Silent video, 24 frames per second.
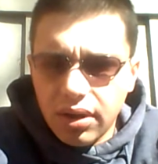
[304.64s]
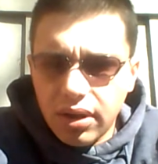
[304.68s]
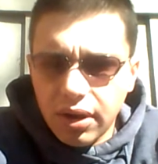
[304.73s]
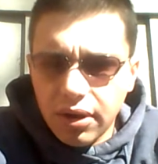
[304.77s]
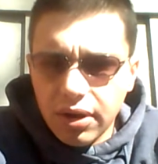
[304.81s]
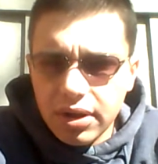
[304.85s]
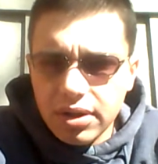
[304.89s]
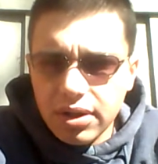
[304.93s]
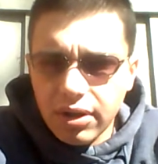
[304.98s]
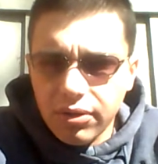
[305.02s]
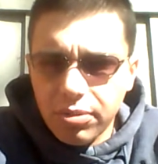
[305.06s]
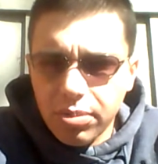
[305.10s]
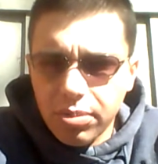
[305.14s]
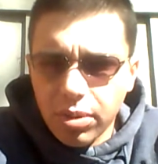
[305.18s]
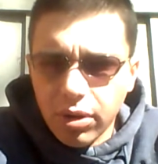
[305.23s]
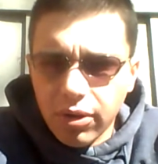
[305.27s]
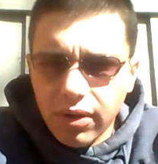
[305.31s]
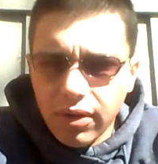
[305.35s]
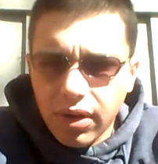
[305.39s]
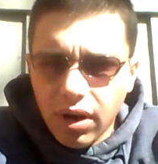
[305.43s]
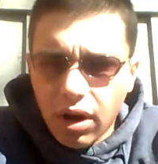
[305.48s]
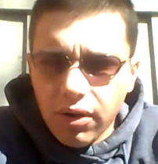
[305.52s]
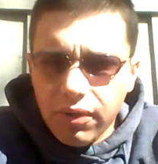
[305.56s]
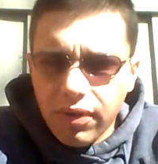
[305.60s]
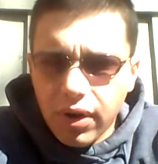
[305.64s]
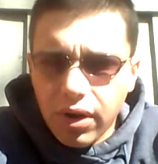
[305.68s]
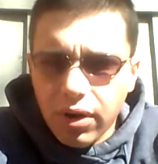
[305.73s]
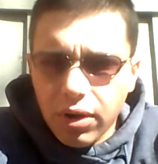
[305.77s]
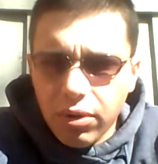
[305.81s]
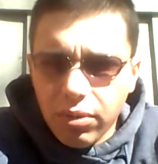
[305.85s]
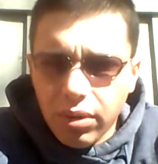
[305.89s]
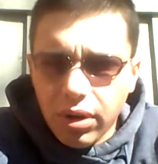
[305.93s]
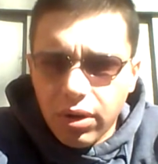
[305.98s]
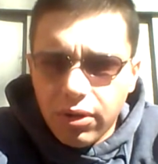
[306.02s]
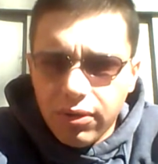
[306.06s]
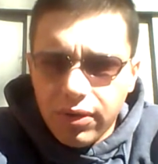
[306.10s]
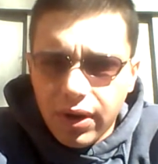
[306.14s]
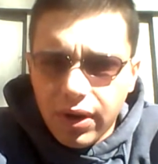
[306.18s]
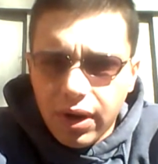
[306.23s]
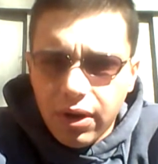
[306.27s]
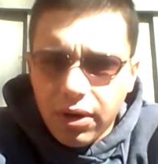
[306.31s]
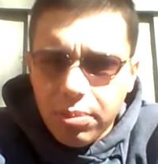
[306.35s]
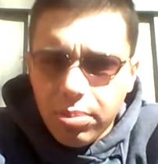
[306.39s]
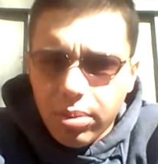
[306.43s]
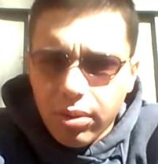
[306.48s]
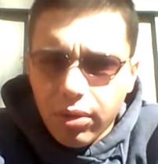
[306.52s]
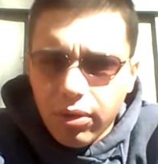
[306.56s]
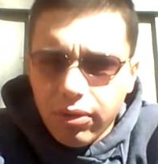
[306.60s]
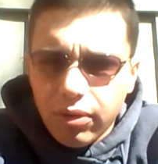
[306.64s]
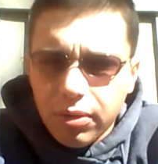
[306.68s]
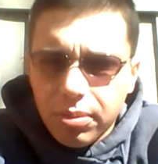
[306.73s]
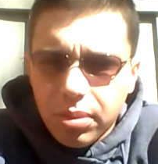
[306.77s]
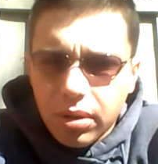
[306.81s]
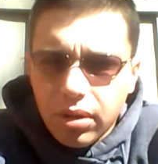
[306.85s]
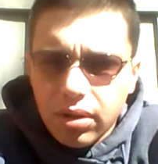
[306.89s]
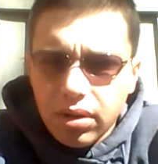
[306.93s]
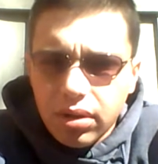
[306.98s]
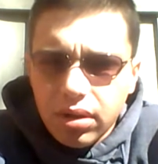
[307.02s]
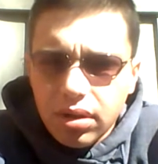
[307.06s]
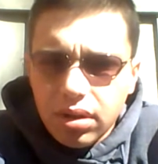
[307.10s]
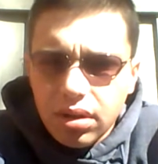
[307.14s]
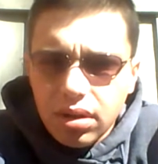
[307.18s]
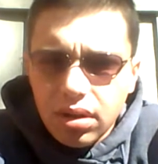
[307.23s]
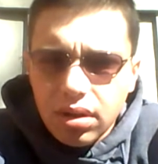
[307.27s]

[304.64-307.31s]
the theories they've proven are very real, very provable,